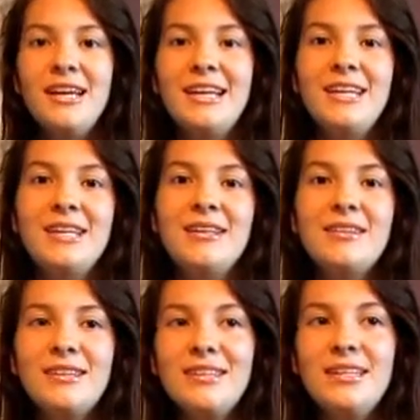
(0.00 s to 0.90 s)

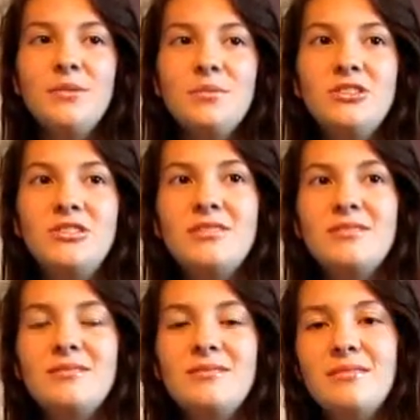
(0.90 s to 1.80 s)
He, he was just,
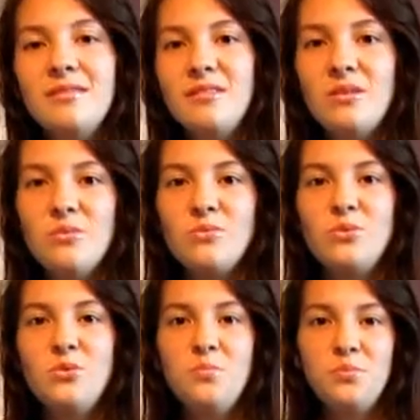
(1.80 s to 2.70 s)
you know,
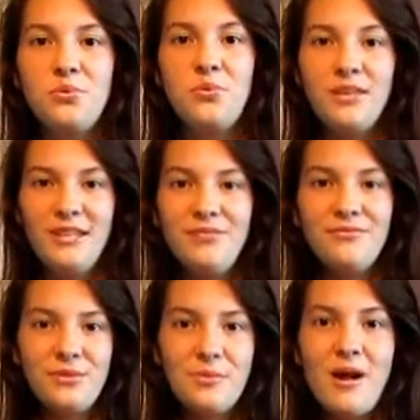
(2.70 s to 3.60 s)
too pretty
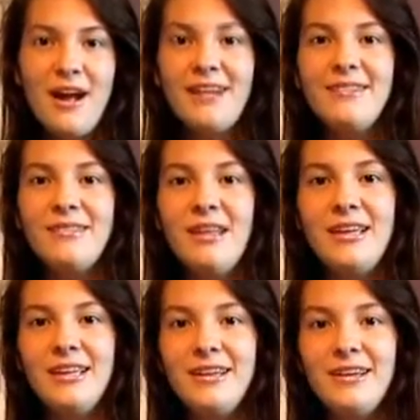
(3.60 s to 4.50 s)
for my
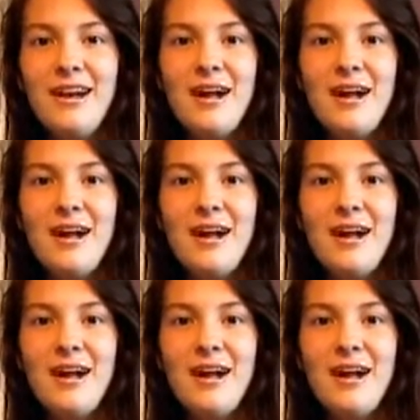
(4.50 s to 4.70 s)
liking.